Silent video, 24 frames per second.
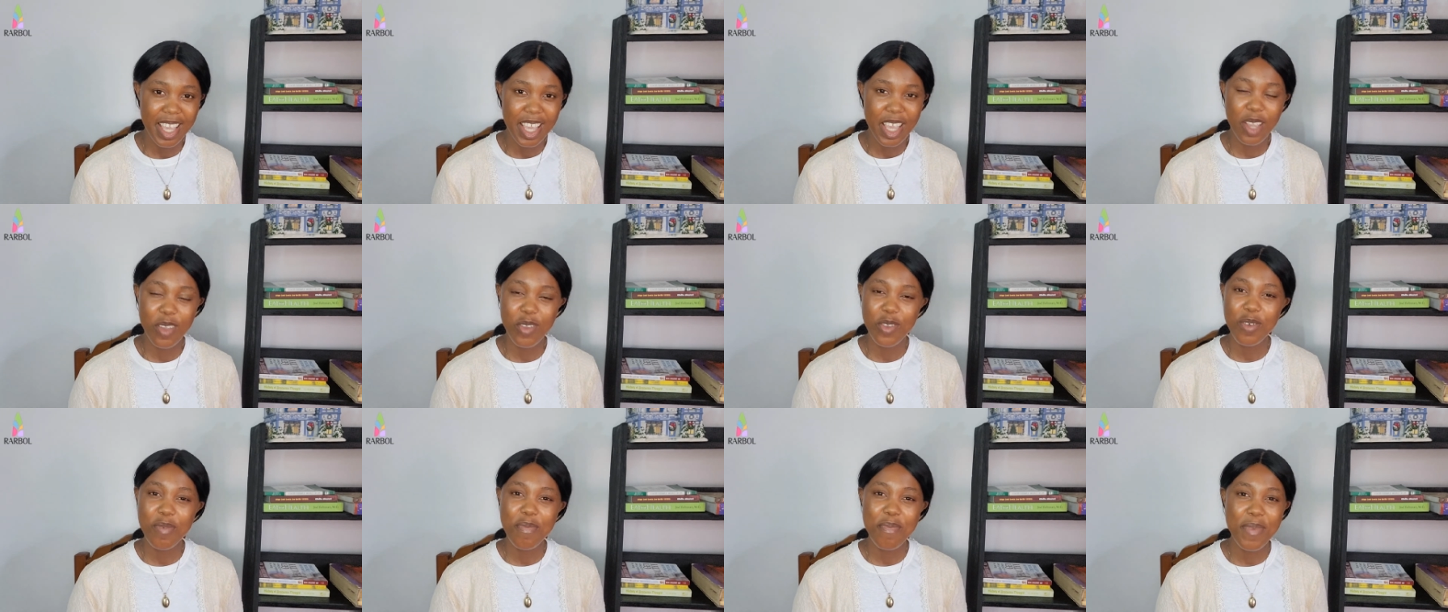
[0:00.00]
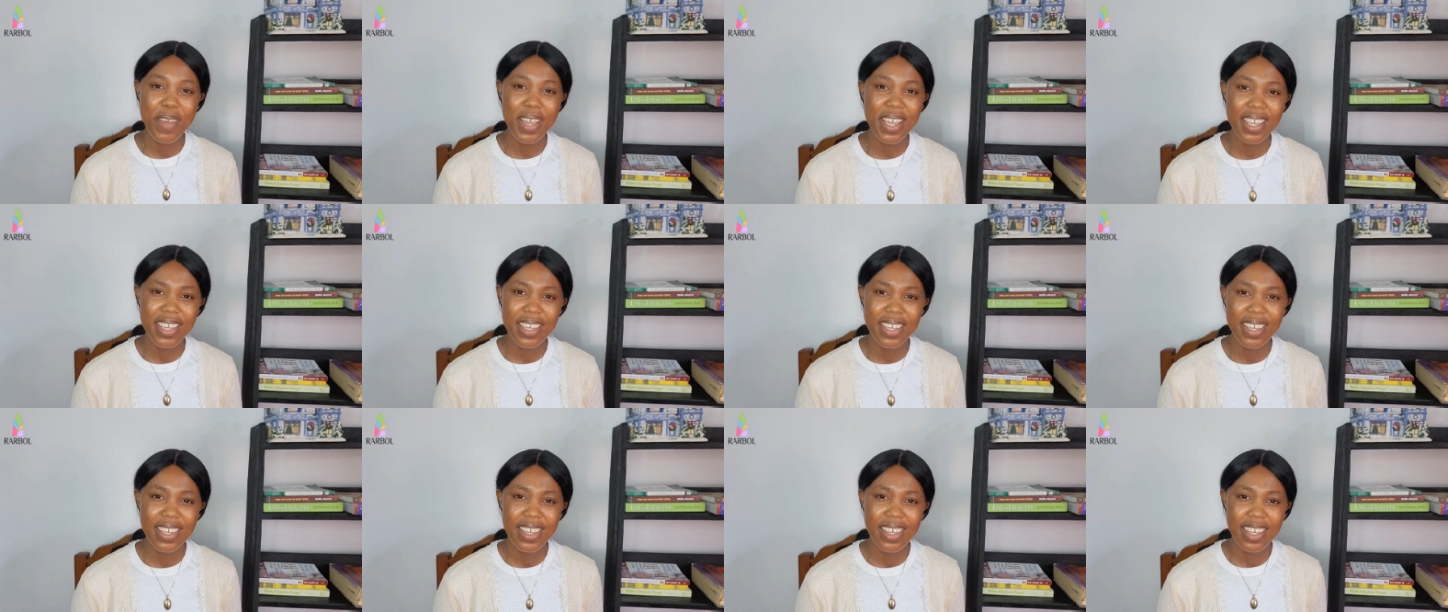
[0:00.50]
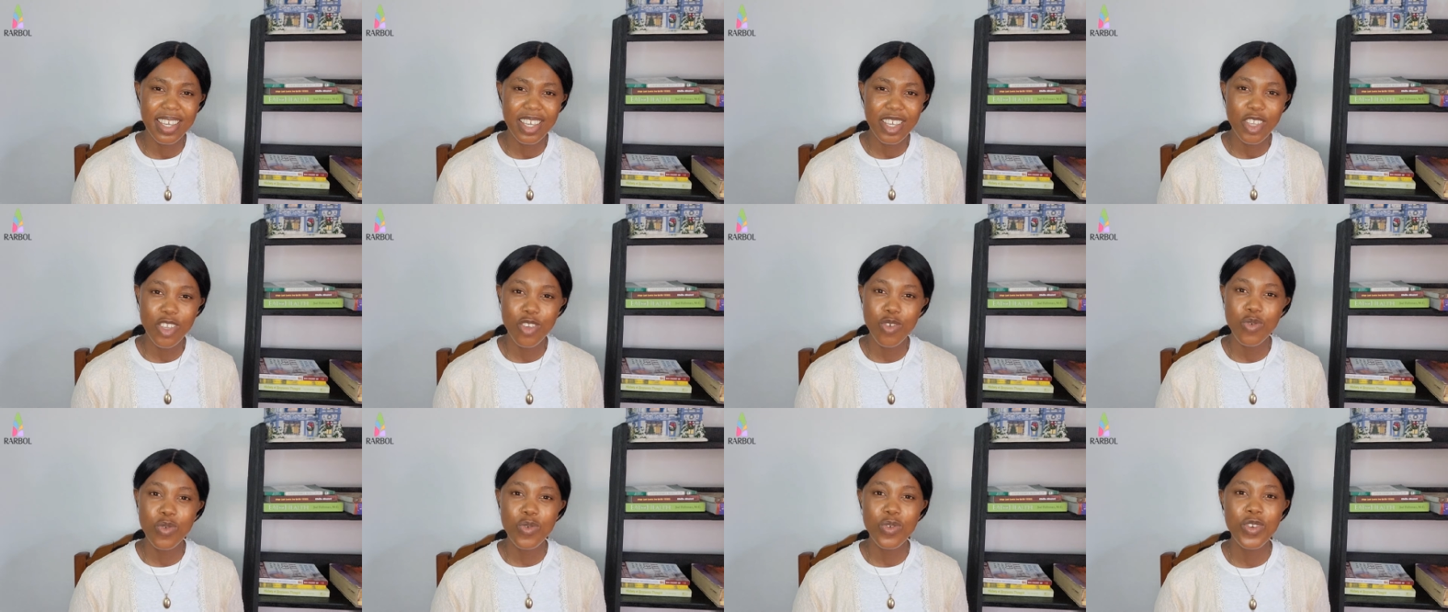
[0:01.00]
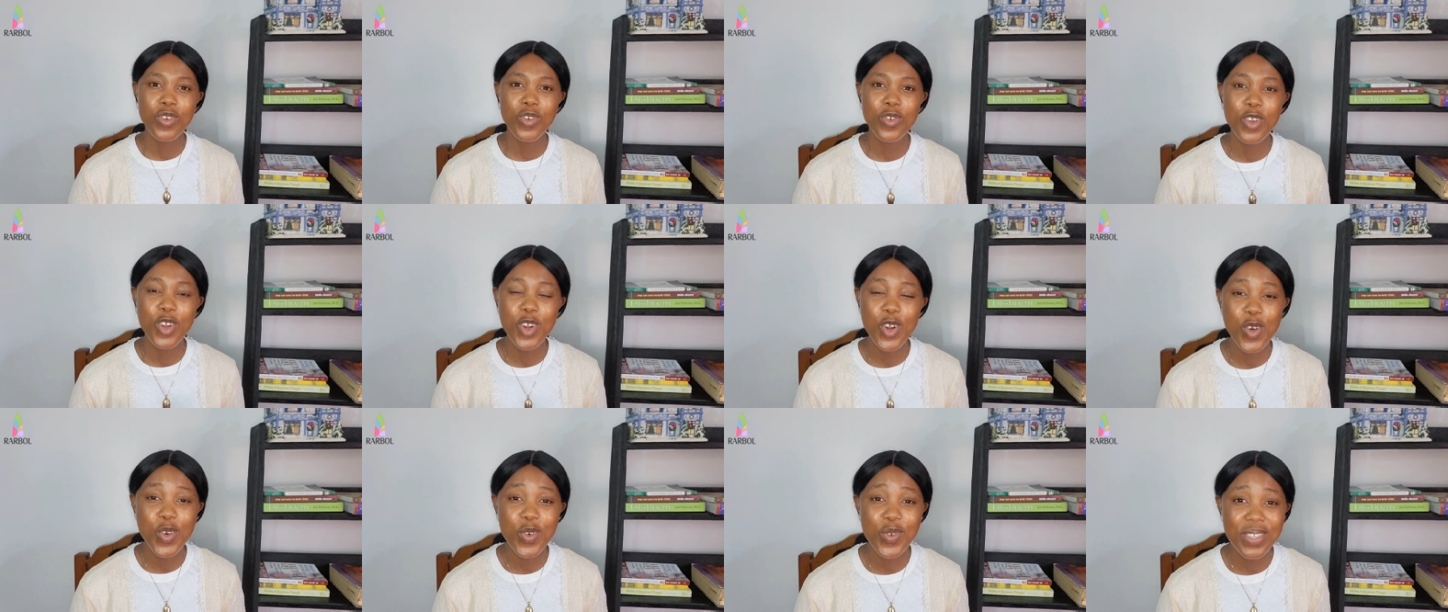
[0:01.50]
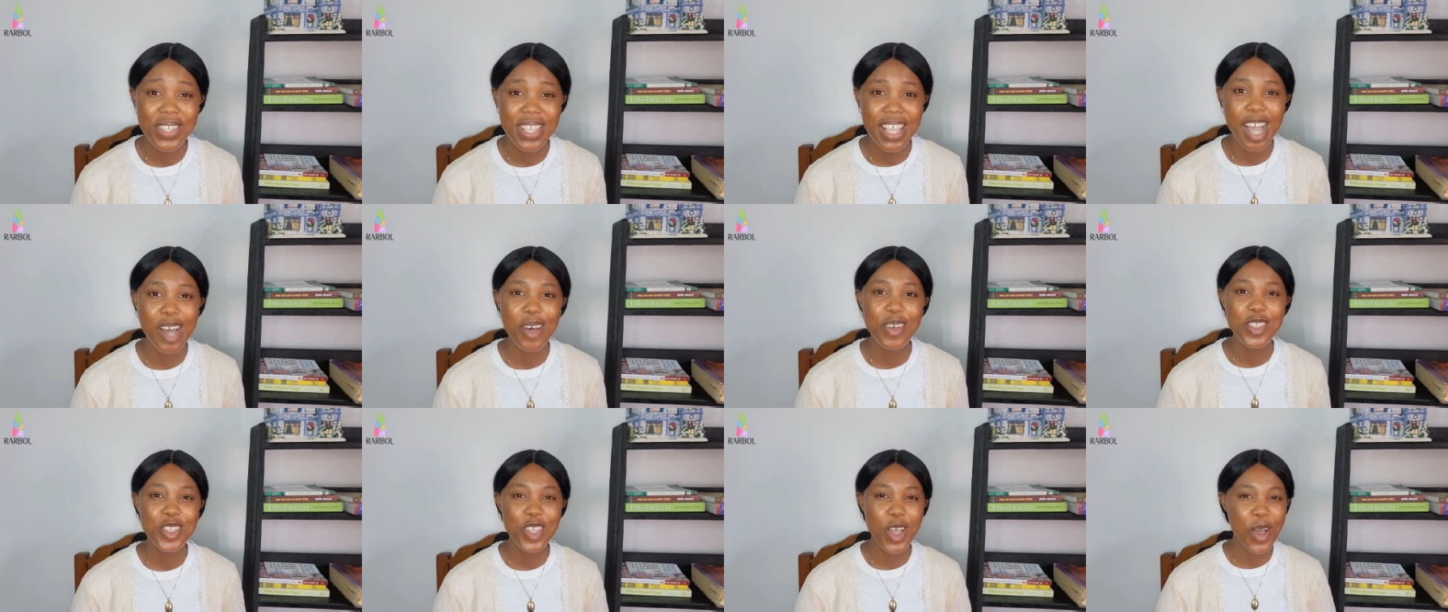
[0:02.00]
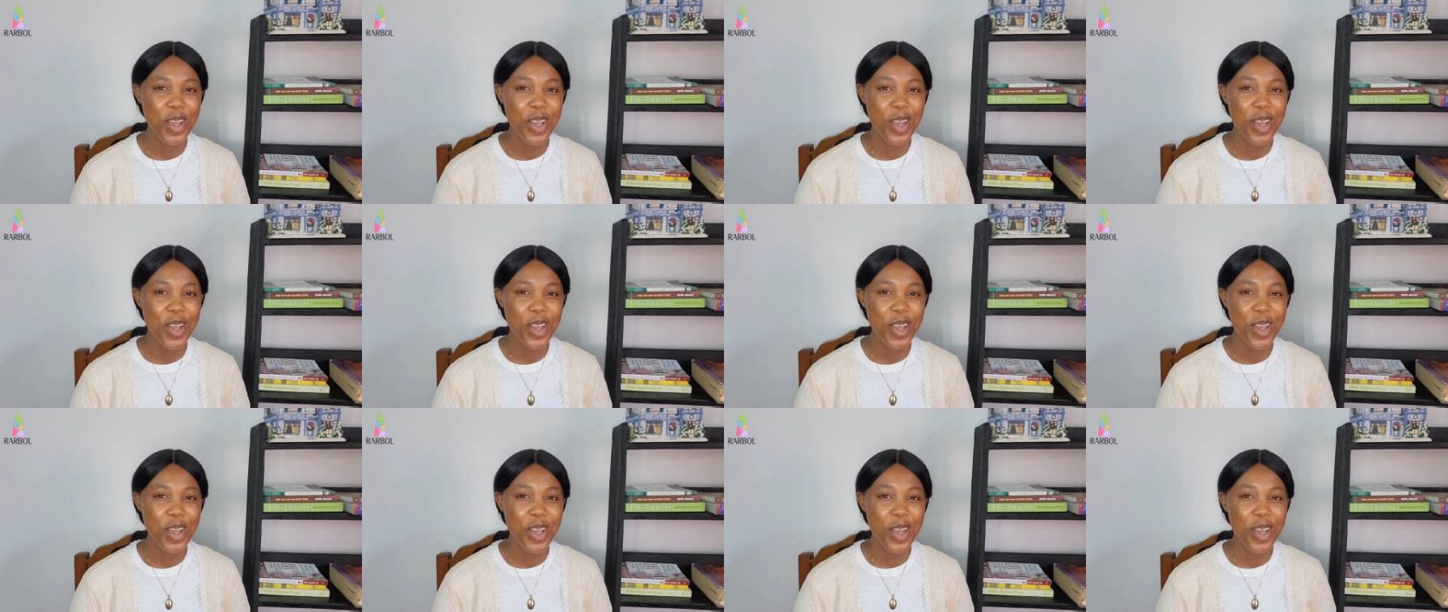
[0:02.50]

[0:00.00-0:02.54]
It will make you lose out